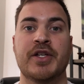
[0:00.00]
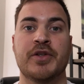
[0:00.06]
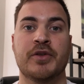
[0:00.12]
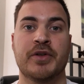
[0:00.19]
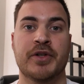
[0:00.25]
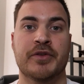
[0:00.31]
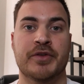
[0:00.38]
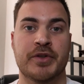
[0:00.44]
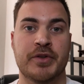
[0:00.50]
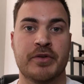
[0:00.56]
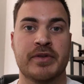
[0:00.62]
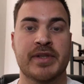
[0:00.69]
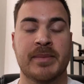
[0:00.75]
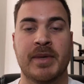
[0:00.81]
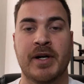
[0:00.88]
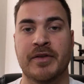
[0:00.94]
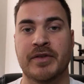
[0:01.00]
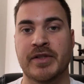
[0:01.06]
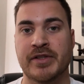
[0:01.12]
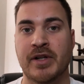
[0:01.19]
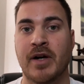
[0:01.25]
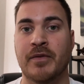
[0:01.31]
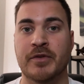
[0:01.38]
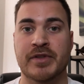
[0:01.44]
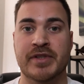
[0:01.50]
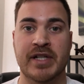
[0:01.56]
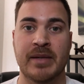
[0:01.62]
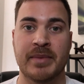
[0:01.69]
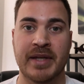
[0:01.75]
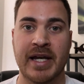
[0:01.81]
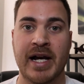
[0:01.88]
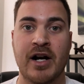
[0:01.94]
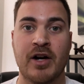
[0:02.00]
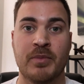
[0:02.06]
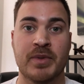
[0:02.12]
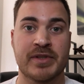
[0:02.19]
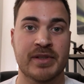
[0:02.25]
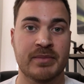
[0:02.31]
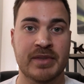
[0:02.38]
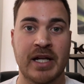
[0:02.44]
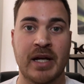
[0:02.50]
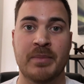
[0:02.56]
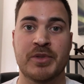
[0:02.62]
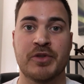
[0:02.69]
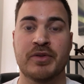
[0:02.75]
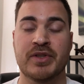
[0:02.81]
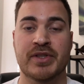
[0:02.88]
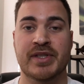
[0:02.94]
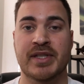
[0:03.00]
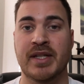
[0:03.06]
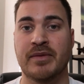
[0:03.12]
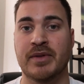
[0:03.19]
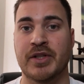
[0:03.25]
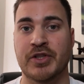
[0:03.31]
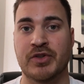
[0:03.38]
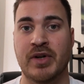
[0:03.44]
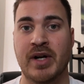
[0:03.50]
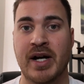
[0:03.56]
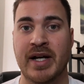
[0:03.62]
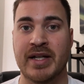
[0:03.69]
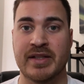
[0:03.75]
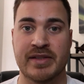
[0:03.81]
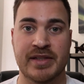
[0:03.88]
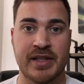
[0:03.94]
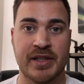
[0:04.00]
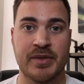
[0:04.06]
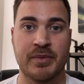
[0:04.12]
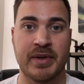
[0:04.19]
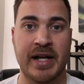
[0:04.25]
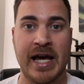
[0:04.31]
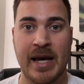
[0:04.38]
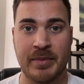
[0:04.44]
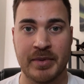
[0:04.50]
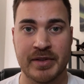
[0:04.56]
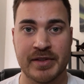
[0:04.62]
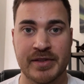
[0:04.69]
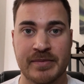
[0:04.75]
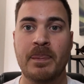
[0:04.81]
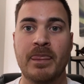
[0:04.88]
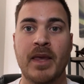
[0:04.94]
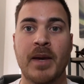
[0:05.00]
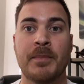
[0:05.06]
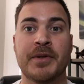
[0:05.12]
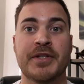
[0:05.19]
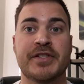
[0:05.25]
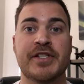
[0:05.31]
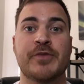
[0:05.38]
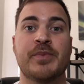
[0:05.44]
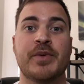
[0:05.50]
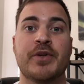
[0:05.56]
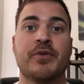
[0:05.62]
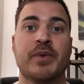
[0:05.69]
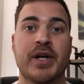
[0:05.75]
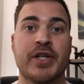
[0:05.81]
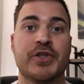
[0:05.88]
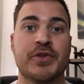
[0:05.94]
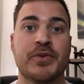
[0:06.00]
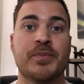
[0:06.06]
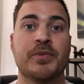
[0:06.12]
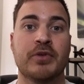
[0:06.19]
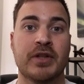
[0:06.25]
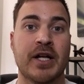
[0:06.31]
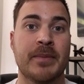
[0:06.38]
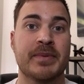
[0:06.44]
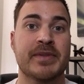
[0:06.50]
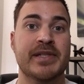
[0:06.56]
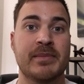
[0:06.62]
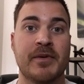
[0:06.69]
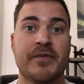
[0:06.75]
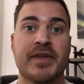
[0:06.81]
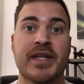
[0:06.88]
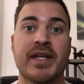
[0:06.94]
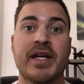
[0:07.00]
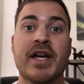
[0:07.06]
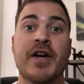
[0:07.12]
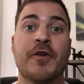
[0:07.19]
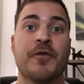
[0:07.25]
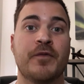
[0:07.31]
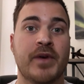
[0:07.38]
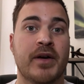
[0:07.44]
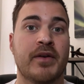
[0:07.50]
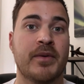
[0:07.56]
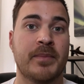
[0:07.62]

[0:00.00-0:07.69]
you'll hear news about these offers coming out, but sometimes you can just give it a try and see what happens. But this has been a way to pull up some of the very